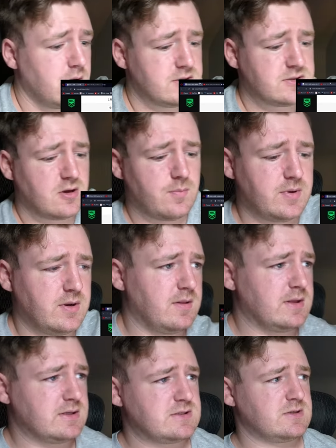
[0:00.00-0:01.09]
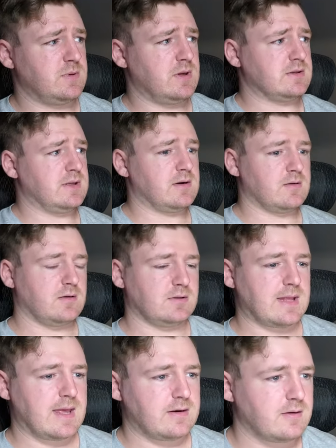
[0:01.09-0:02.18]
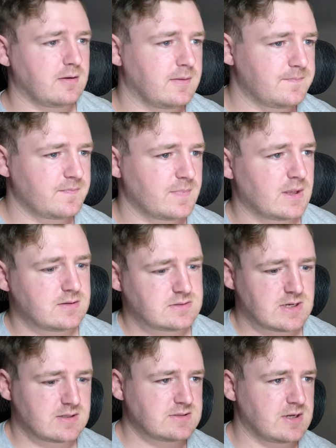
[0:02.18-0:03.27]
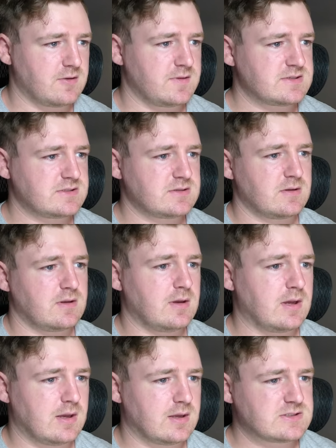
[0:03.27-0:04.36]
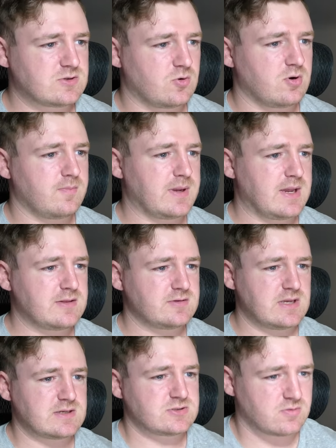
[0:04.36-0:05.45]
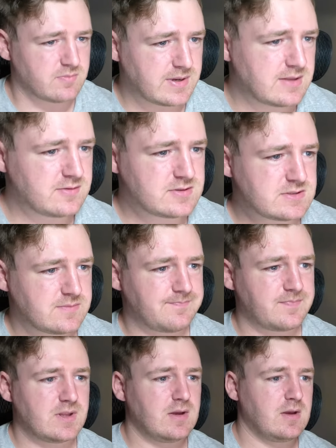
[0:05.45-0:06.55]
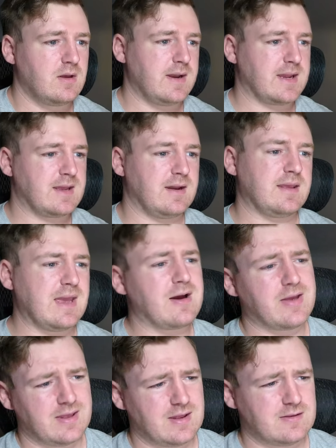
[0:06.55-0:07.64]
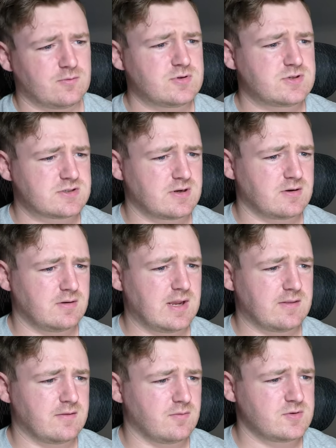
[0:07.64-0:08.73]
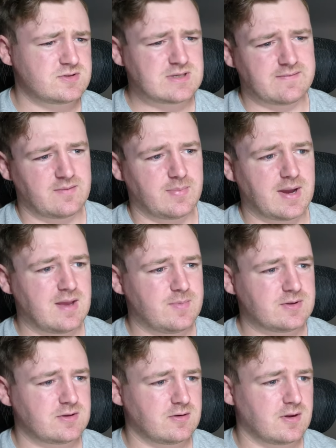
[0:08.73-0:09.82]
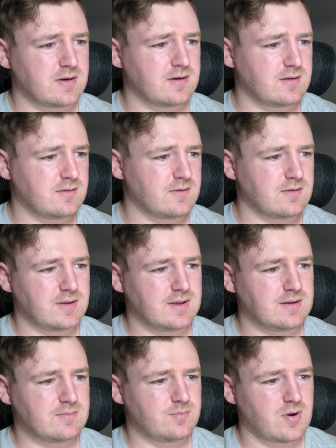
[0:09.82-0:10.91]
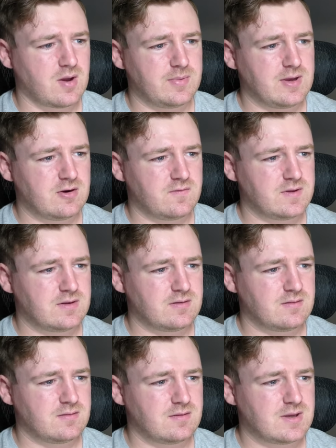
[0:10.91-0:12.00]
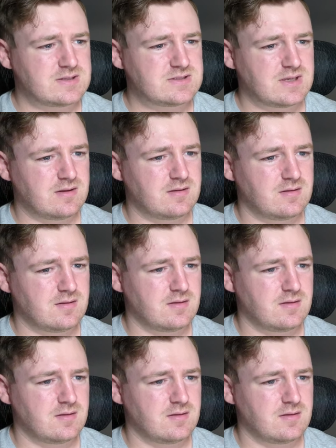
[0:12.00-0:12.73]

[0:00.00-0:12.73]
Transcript: Let's hop into this. So we got the NRL ladder. Check out this Storm Panthers. Yeah, Storm Panthers. Neck and neck, yeah, okay, yeah. The Roosters have a bye, but they're not, they're like probably out of it, I'd say.